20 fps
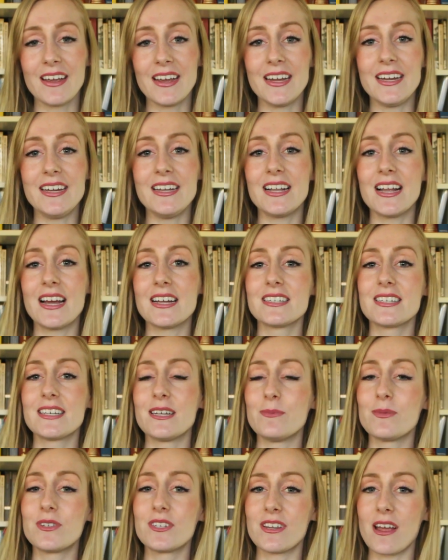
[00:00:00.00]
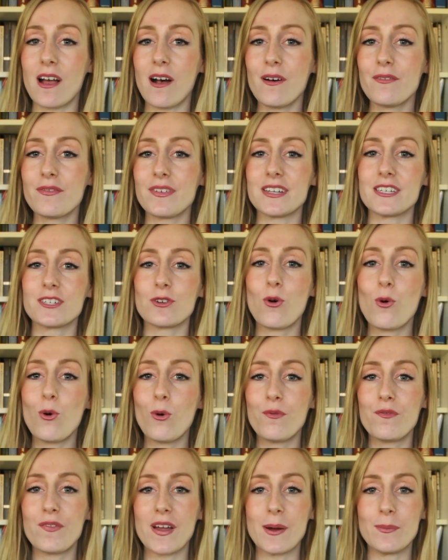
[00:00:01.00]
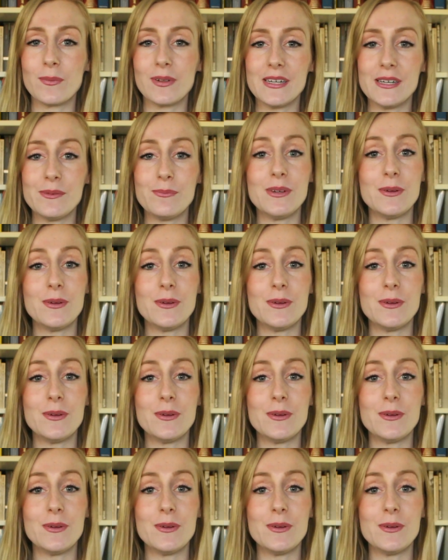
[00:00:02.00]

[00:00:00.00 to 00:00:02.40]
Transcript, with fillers: He lets himself and his whole family